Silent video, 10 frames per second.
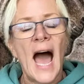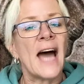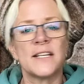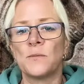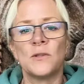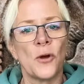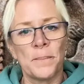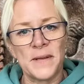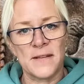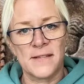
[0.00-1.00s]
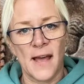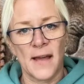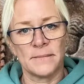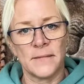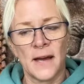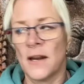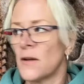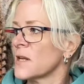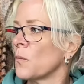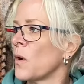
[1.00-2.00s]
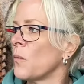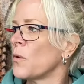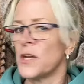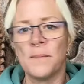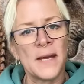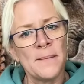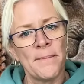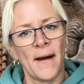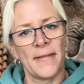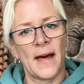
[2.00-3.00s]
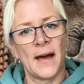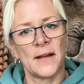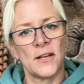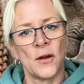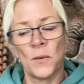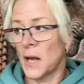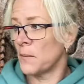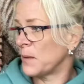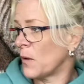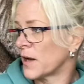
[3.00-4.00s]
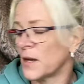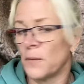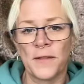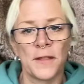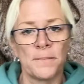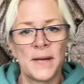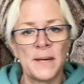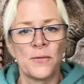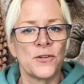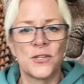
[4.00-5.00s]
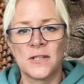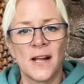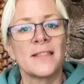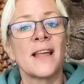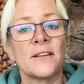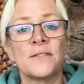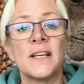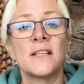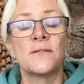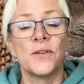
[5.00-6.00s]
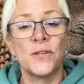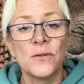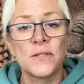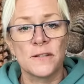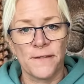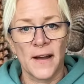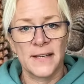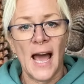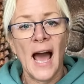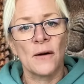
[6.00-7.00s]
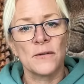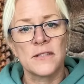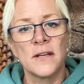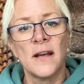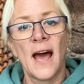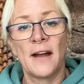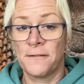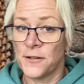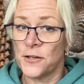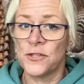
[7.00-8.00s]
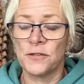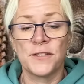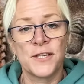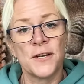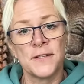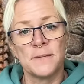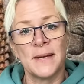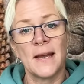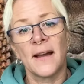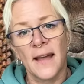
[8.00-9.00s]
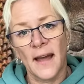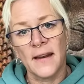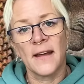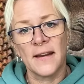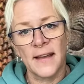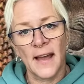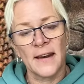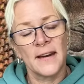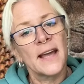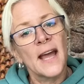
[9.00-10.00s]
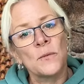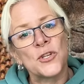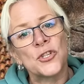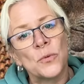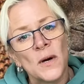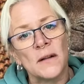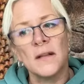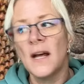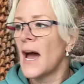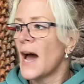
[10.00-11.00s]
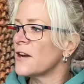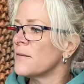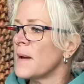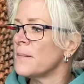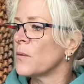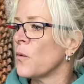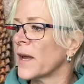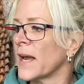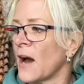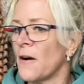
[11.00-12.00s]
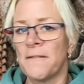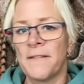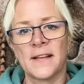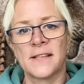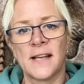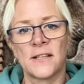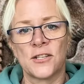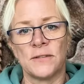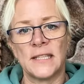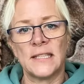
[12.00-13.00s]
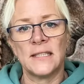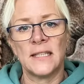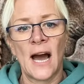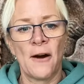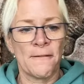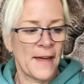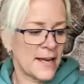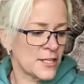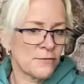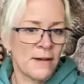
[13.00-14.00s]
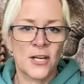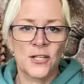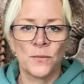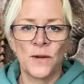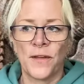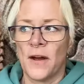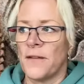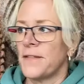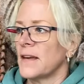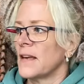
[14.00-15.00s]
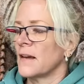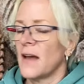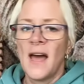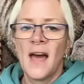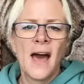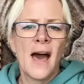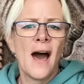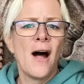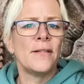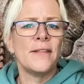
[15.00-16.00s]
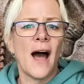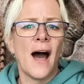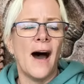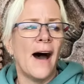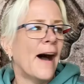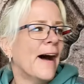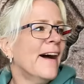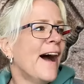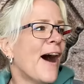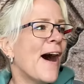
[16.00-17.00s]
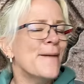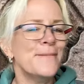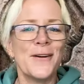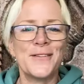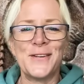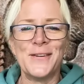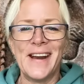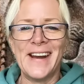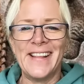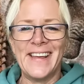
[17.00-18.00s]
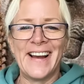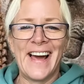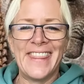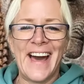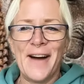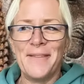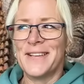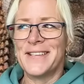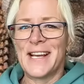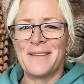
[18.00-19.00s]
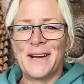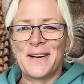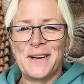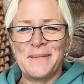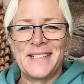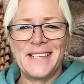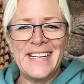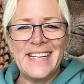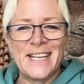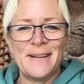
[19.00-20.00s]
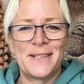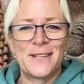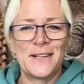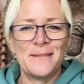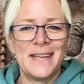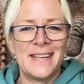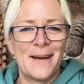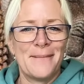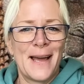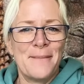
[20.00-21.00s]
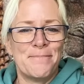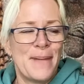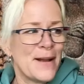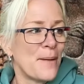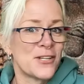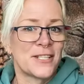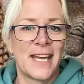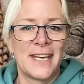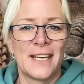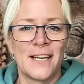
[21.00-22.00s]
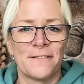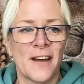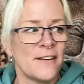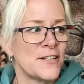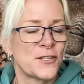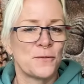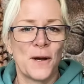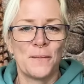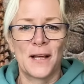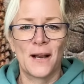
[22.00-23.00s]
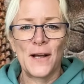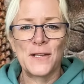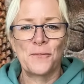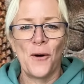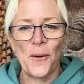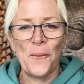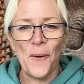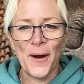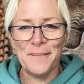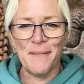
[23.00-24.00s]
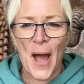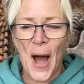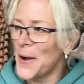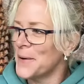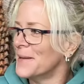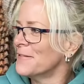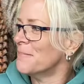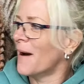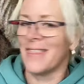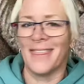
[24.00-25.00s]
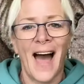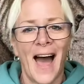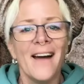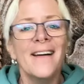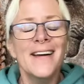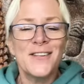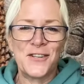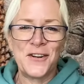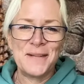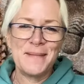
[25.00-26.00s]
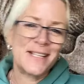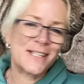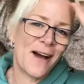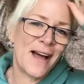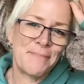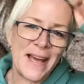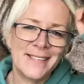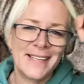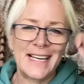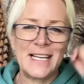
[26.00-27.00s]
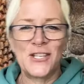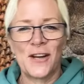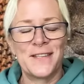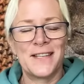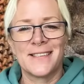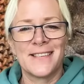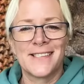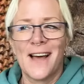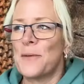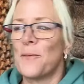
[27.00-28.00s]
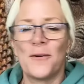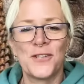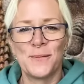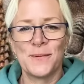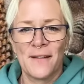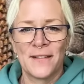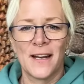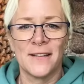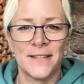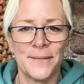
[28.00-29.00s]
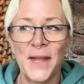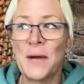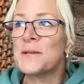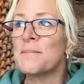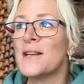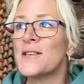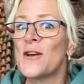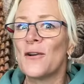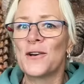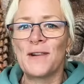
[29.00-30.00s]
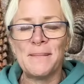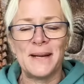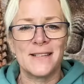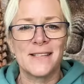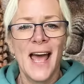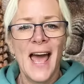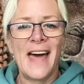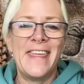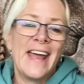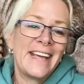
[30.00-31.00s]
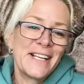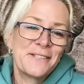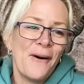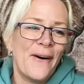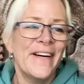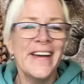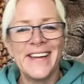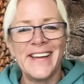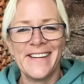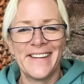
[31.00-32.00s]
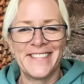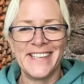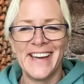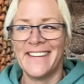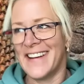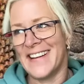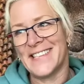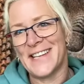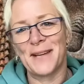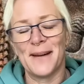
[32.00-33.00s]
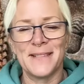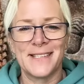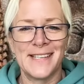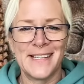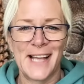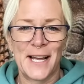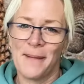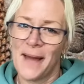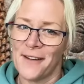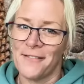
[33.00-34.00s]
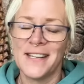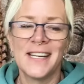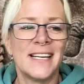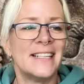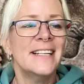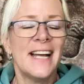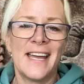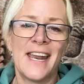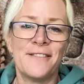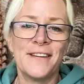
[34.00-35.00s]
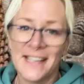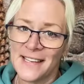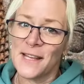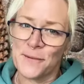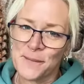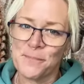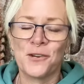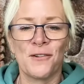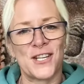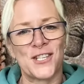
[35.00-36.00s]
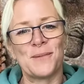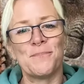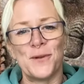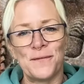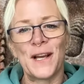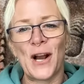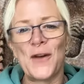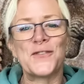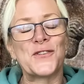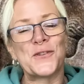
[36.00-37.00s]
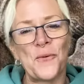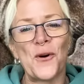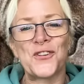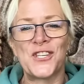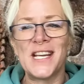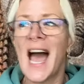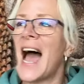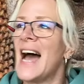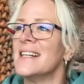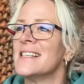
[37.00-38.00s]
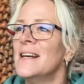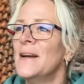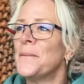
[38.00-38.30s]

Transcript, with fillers: And it will not be the same. And I was like, well, what do you mean by that? Will I be working with other people? And she's like, that is for you to find out and for you to return to me again and again and again, which you will. And I remember walking out of that sanctuary, out of that interaction with her, and thinking, hell nah, I'm not doing anything like that. I'm not taking my groups to Egypt. Do you know what I mean? I'm like, but I'm just getting enough courage to work with clients one-on-one at my home. Never mind that. Do you know what I mean? So I basically shoved it to the side. Well, she was having none of it. It was my soul agreement. And then guess what? Year after year, I ended up coming to see Sekhmet every year. And every year there was a progression moving closer to what she had